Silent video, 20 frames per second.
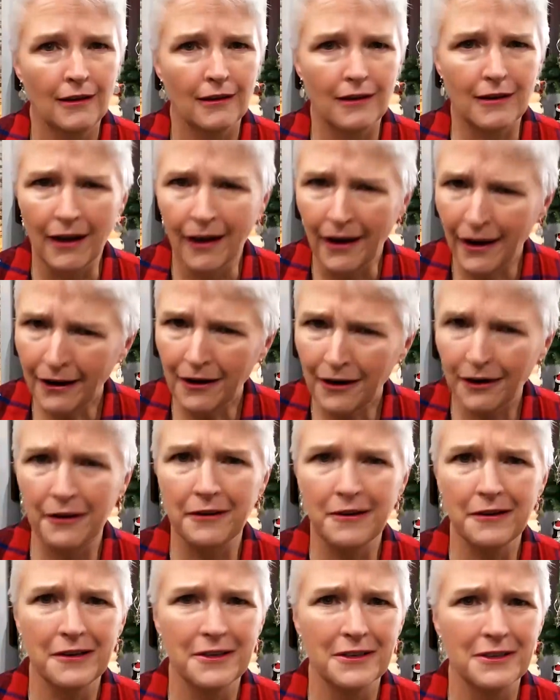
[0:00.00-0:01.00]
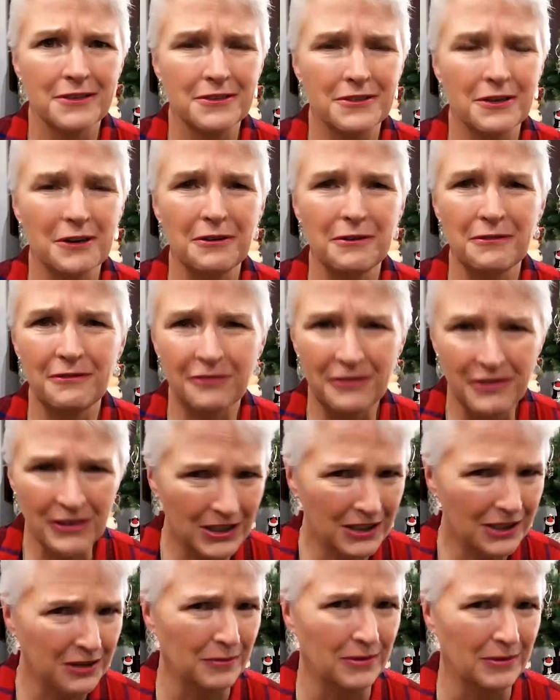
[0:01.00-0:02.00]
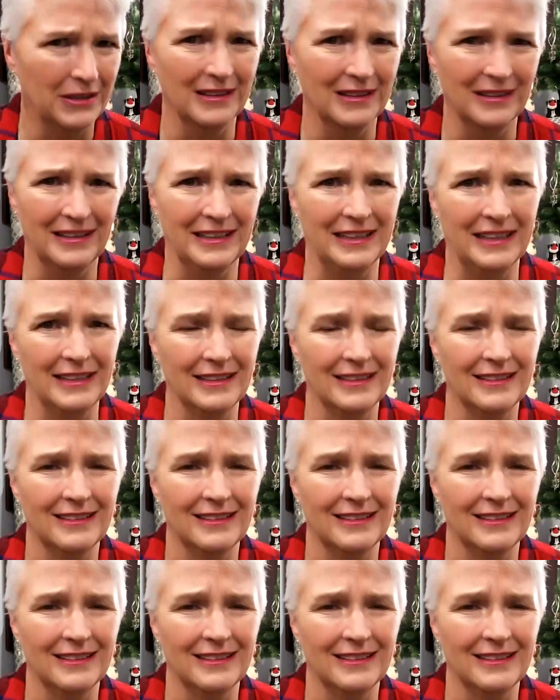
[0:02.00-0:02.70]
care so vehemently?